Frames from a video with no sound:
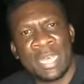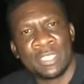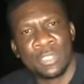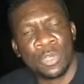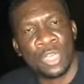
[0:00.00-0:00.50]

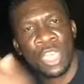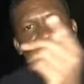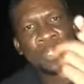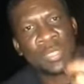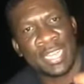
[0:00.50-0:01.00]
pass on
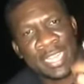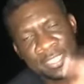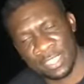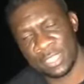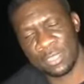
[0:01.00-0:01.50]
to the
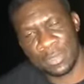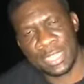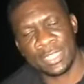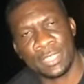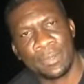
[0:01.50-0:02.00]
next
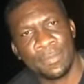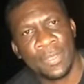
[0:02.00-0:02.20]
generation.